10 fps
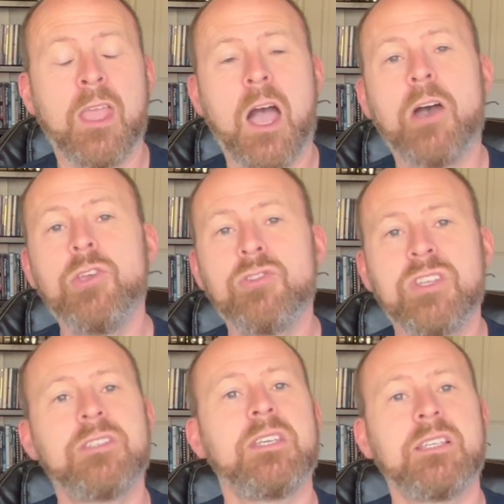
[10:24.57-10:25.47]
I'll use
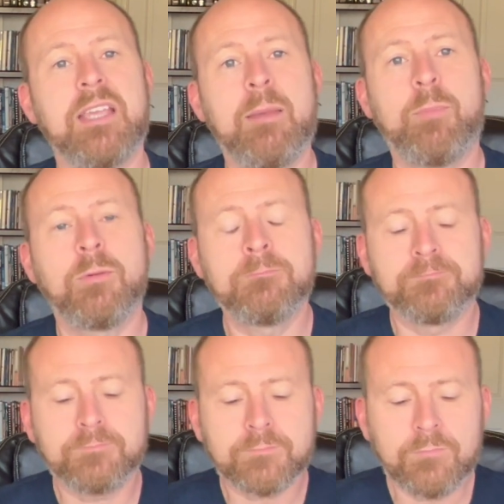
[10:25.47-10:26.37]
this example
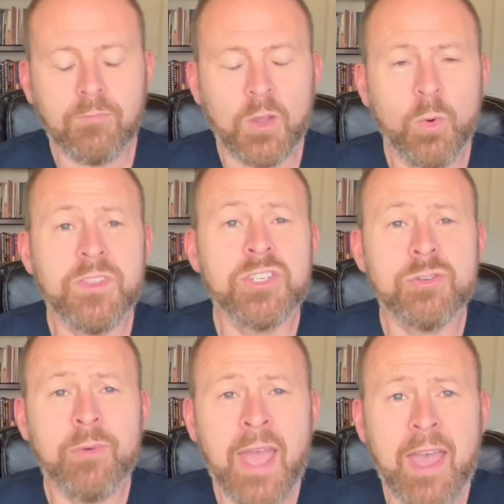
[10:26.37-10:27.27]
with a
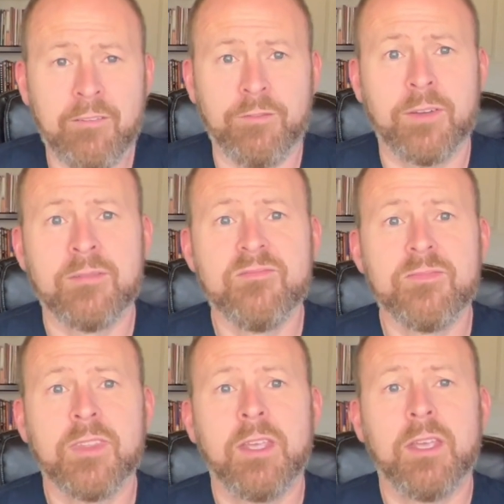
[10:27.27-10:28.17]
giraffe.
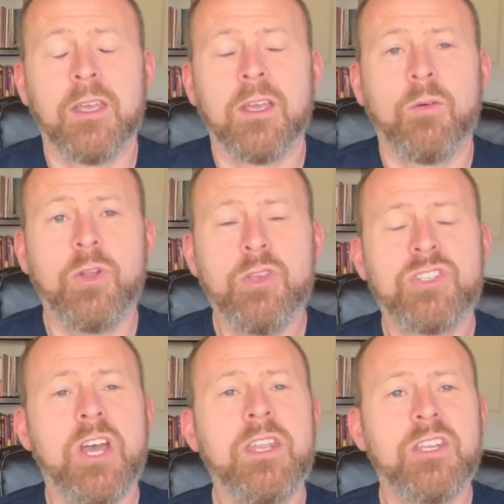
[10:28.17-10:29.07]
When you
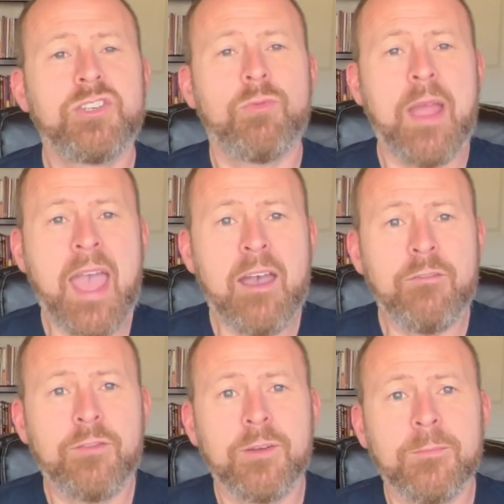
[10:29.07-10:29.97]
study a giraffe